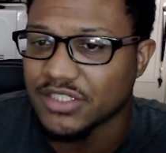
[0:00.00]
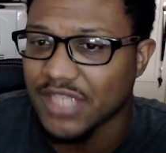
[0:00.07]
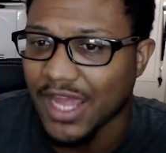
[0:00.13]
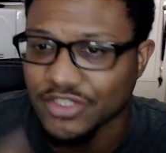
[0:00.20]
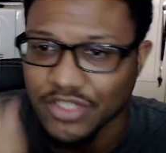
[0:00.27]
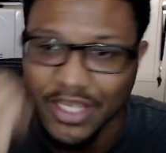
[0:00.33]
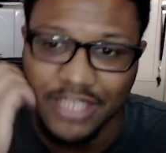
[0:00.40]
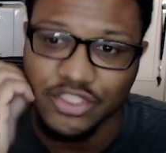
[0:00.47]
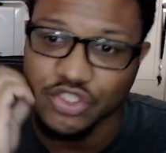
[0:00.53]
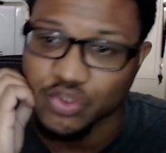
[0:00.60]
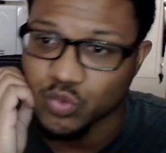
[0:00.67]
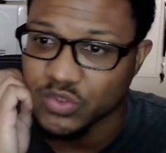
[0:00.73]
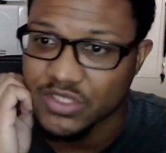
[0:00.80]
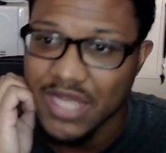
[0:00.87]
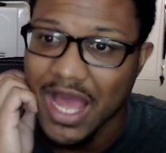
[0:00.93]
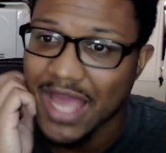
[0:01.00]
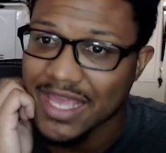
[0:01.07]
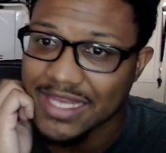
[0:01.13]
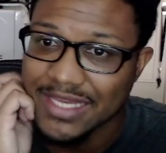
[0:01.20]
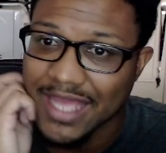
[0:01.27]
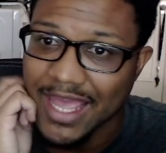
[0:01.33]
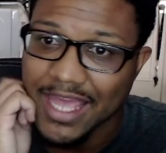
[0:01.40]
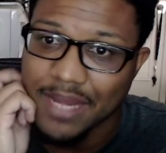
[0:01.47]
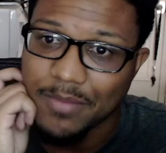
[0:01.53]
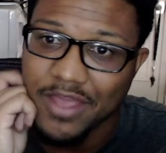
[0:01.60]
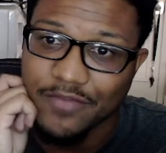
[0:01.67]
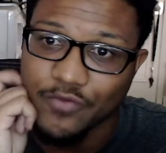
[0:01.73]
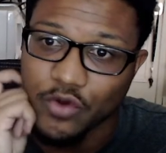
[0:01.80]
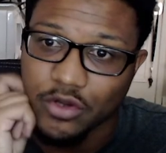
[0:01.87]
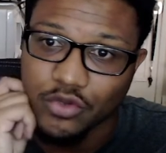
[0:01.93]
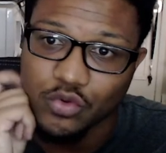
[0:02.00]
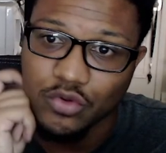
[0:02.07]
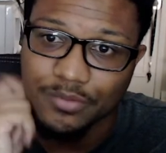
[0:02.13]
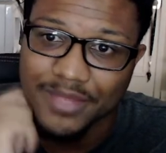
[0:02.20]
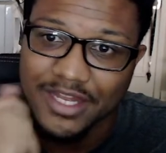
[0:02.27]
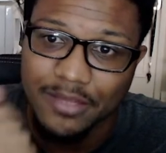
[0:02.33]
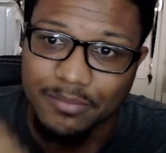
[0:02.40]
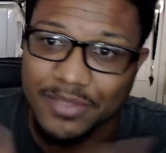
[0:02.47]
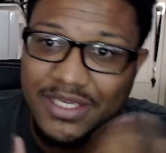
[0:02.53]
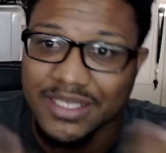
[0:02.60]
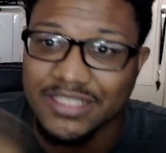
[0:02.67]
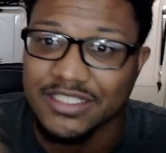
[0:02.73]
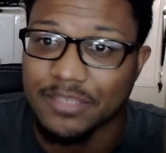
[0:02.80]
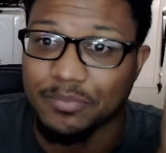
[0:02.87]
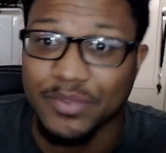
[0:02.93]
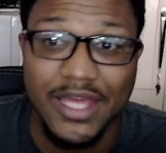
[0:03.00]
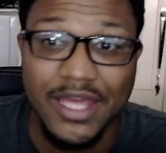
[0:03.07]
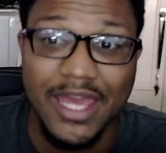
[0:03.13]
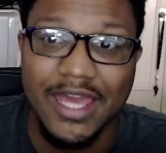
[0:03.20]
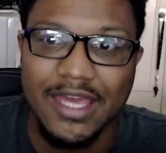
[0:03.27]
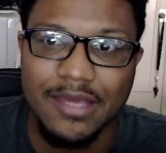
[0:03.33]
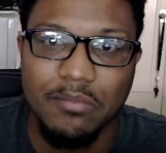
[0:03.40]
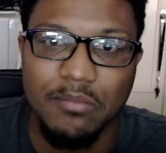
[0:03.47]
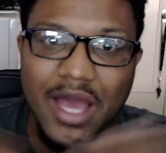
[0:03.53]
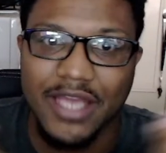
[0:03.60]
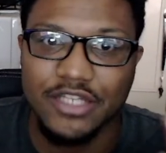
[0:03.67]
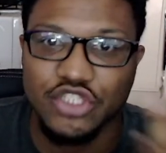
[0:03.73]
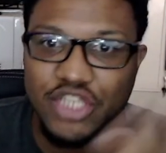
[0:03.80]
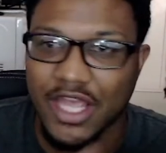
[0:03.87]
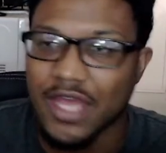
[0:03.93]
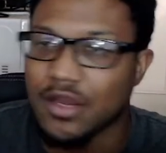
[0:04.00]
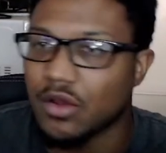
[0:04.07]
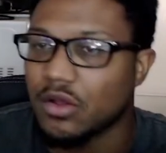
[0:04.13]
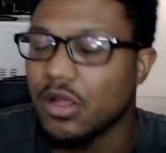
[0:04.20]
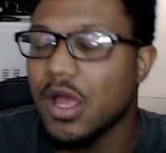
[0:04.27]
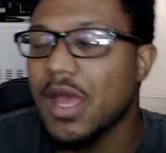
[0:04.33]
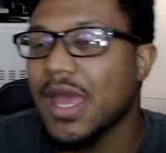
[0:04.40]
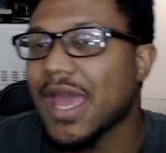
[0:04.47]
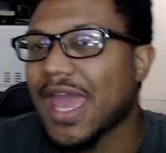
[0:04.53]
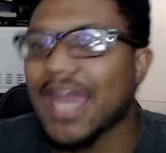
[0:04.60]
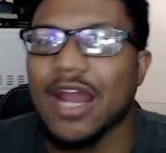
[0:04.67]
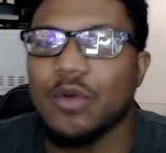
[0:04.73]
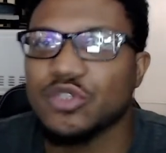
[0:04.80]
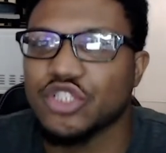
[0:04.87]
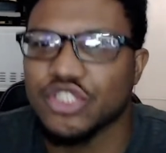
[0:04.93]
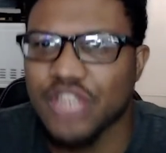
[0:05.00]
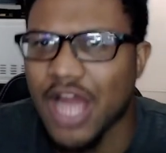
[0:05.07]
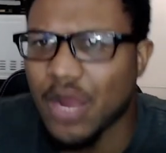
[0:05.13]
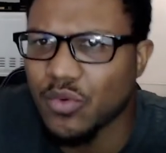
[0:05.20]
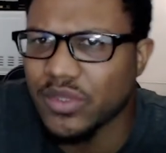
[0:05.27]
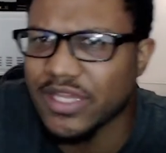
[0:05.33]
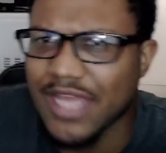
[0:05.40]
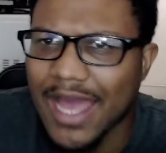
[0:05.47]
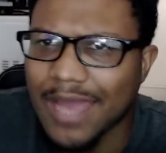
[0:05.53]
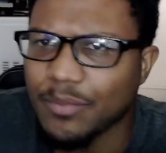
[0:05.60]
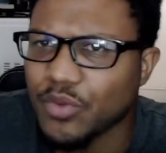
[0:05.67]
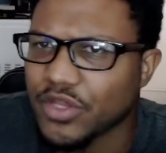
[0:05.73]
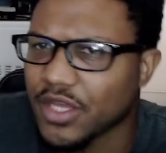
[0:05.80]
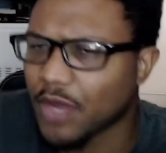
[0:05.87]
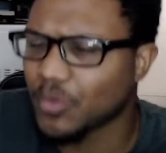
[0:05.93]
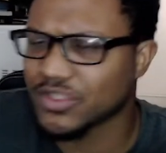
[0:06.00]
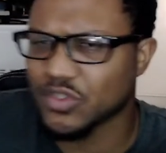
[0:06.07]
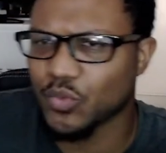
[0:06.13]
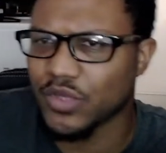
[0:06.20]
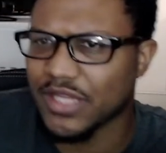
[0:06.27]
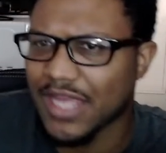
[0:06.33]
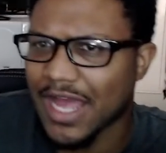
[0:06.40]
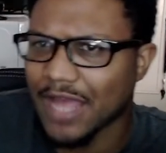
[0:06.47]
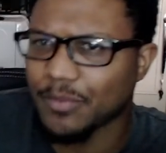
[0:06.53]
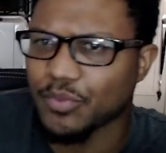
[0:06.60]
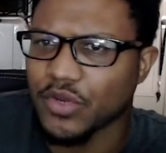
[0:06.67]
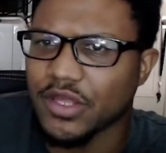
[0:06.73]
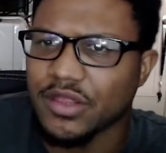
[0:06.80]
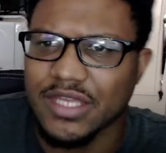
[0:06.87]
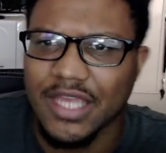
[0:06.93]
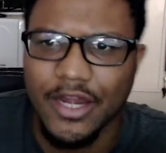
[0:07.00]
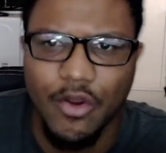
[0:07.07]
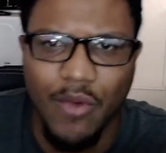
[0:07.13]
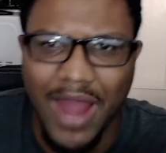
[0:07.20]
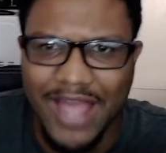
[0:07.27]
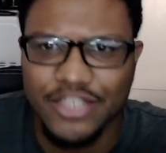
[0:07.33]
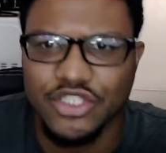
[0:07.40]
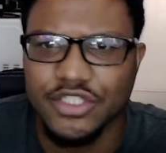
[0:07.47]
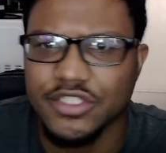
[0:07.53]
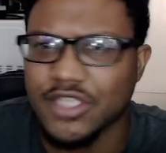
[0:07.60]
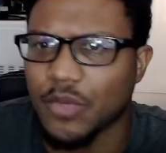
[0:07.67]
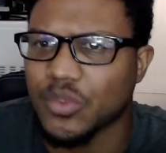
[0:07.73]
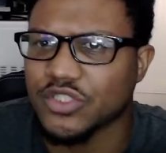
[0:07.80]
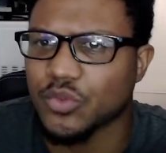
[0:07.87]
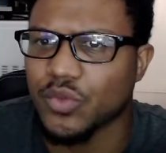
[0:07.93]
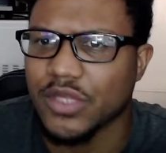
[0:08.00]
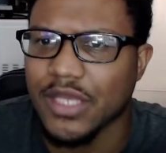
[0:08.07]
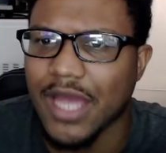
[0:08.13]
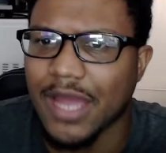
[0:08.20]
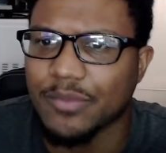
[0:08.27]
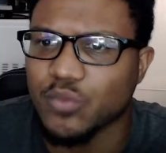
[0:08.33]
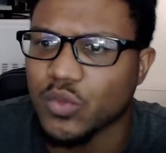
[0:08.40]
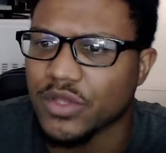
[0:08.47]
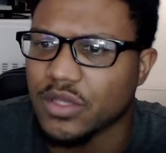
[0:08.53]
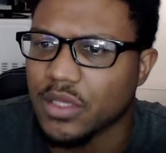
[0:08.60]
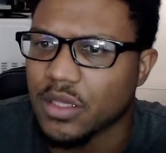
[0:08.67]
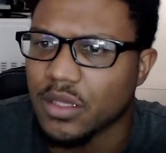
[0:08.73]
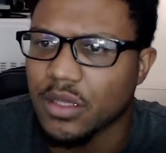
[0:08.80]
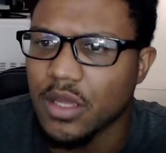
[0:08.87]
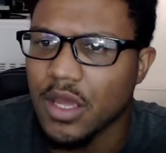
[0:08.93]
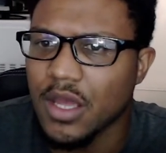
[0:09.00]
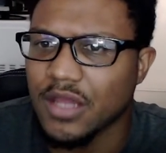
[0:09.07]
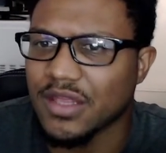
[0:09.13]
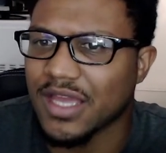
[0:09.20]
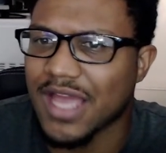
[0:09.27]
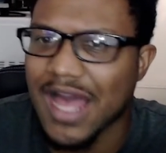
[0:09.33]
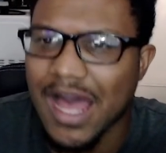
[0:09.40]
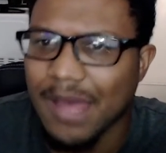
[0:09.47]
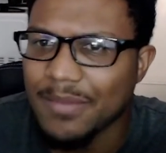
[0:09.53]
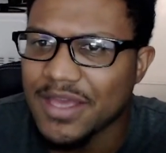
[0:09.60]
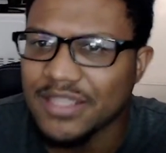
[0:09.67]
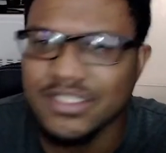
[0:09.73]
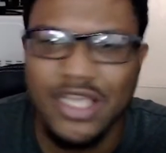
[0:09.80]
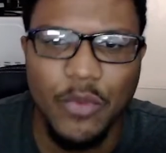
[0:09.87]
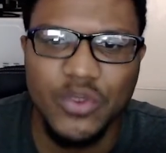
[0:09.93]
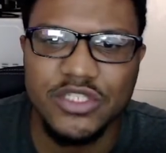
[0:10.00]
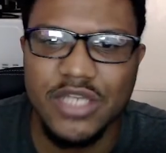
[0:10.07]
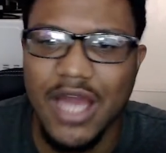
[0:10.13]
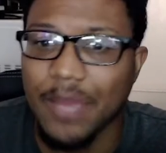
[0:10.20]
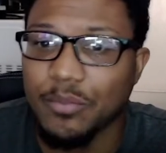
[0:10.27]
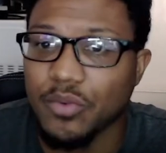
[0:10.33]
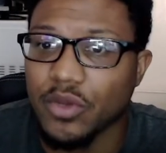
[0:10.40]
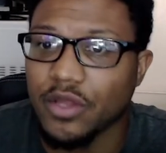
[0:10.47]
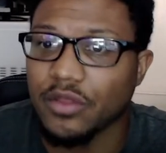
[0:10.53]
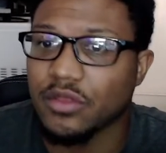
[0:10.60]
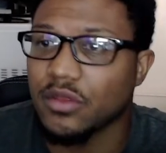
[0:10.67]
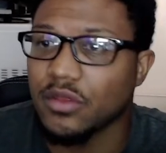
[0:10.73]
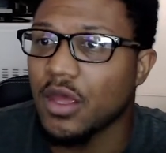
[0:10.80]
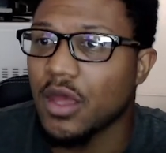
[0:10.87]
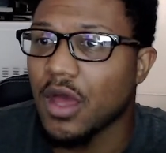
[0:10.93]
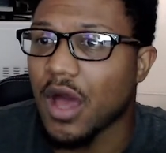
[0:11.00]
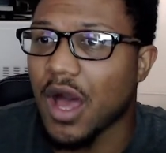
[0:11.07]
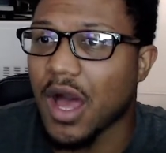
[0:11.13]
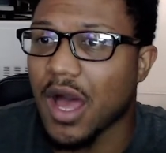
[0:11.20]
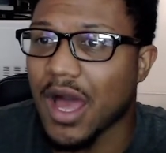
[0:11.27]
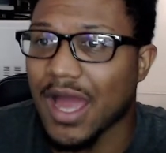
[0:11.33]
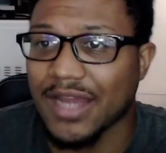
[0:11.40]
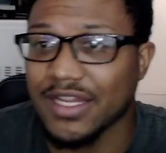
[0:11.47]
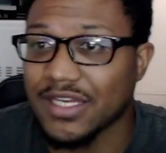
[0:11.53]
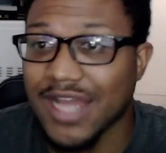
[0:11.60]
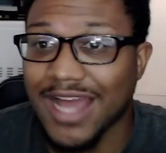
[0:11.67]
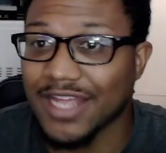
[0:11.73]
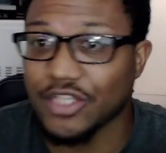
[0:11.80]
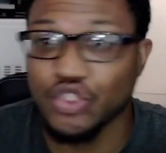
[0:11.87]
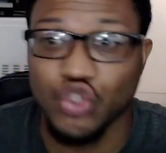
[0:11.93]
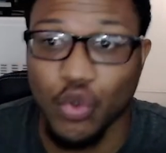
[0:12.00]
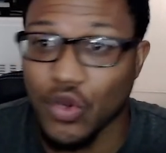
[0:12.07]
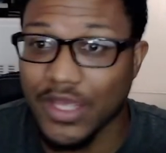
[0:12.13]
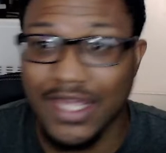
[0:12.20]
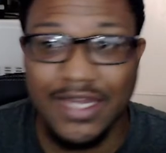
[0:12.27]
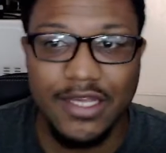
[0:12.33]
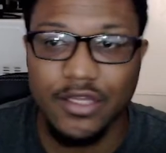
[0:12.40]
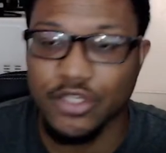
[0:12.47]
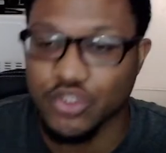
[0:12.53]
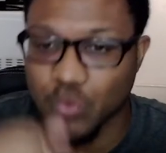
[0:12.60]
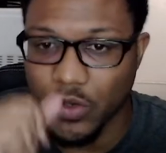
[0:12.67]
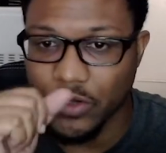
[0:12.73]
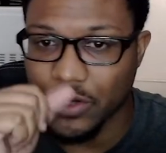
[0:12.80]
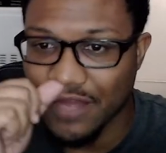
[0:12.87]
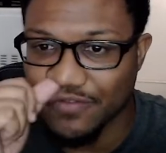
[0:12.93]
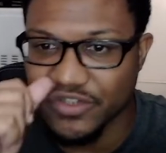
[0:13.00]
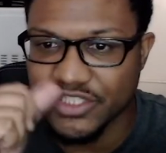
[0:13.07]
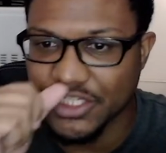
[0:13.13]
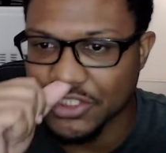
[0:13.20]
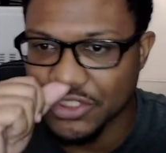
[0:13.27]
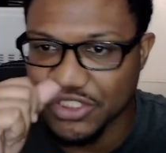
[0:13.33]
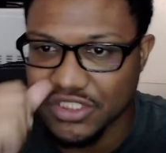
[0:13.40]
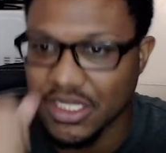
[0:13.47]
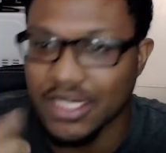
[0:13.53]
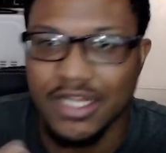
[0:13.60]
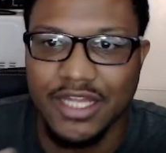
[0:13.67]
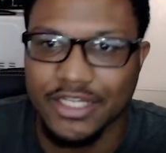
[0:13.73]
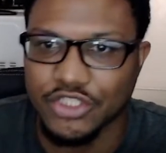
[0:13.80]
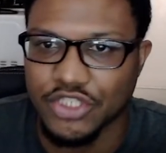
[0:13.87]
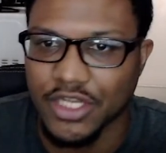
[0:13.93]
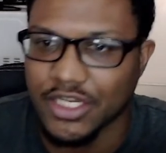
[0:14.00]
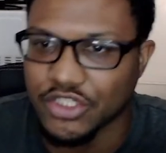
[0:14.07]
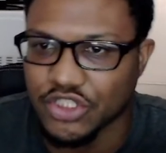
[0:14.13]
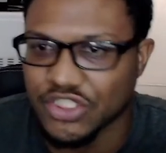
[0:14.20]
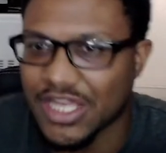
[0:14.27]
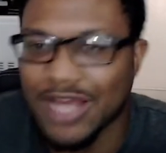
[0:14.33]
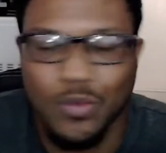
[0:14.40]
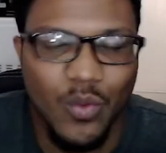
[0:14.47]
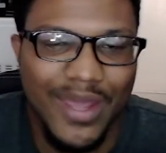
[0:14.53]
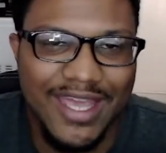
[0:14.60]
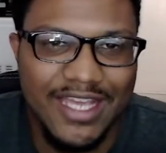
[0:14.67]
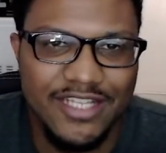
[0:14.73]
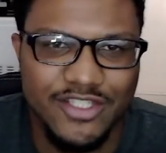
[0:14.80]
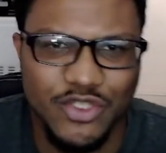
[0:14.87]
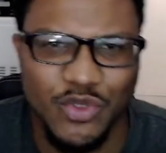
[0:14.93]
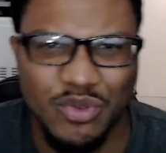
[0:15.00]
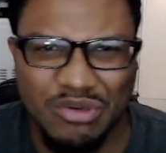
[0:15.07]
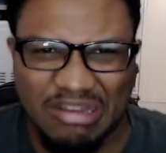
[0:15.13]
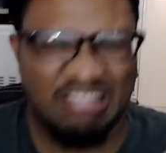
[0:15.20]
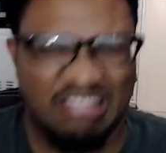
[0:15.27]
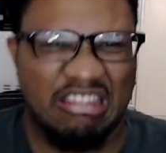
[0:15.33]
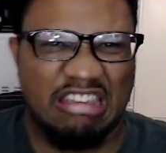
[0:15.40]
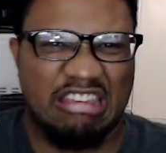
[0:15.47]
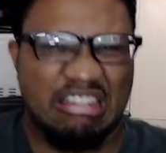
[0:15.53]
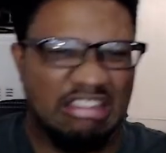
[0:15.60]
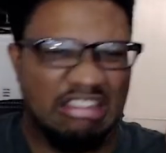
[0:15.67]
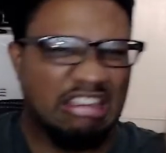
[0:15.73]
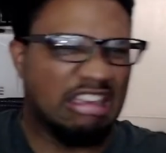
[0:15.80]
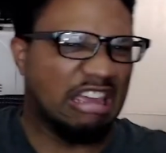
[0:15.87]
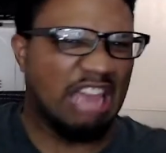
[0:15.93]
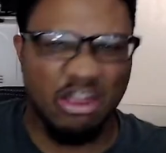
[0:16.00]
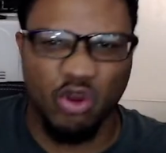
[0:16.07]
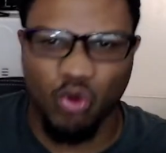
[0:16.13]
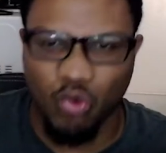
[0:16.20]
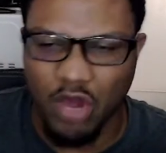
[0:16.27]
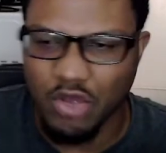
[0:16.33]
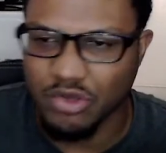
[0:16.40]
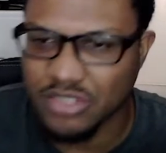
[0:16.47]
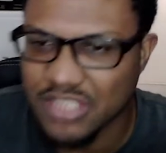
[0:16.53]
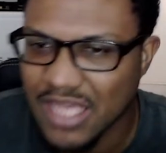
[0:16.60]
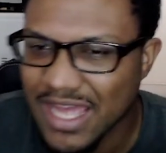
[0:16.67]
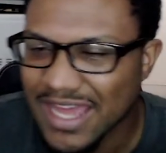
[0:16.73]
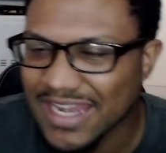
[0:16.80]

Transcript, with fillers: Actually, I just was not into anime for a cool minute because it became my channel and I was just not really hyped with it. I wasn't really hyped with the interactions. I wasn't really hyped with the comments. I wasn't hyped with, I did not enjoy any of the Twitter conversations, none of that shit. It just got way too, it got gross.